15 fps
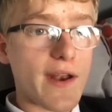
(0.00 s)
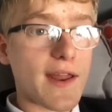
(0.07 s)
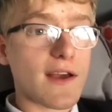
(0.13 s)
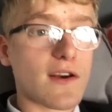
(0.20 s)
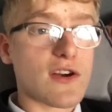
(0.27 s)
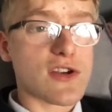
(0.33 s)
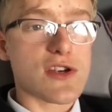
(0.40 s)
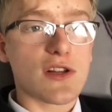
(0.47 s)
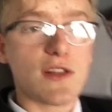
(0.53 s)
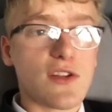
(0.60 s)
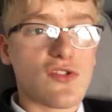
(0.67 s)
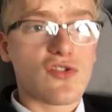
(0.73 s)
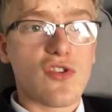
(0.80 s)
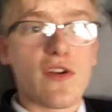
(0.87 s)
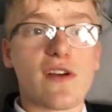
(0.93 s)
an English
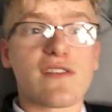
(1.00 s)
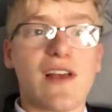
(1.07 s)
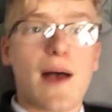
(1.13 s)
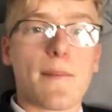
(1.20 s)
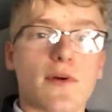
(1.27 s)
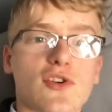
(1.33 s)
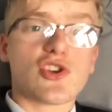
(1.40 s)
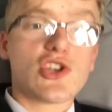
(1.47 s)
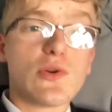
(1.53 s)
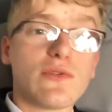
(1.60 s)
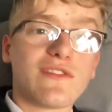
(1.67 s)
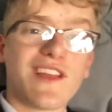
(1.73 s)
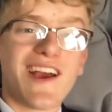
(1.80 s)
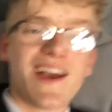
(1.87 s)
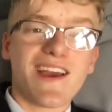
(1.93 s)
literature exam on
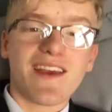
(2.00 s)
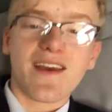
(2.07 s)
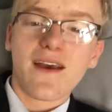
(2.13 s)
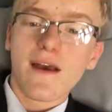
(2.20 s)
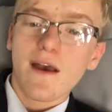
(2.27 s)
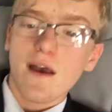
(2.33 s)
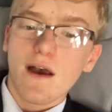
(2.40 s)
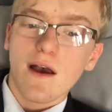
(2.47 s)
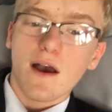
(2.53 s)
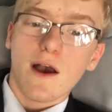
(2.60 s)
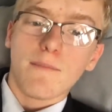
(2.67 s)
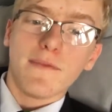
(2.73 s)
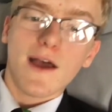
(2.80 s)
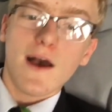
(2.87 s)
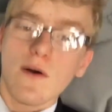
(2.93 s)
Tuesday.
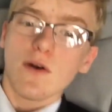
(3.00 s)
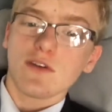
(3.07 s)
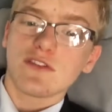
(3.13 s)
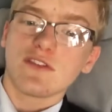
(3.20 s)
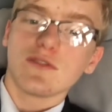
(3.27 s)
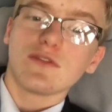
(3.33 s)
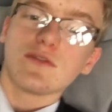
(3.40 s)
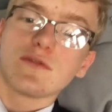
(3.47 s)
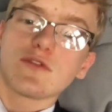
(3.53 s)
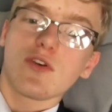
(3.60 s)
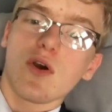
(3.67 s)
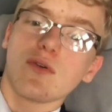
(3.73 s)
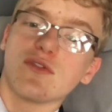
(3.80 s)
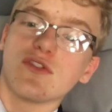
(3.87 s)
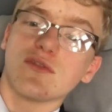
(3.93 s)
Now we're just
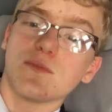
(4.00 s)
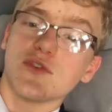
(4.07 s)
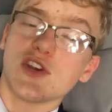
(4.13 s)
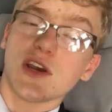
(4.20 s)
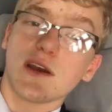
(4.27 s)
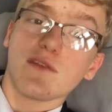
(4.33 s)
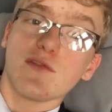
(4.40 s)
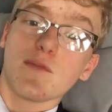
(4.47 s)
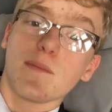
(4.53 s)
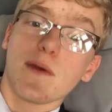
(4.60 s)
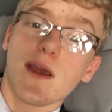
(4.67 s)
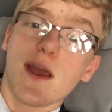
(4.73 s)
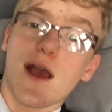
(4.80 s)
going to just be chilling for a bit.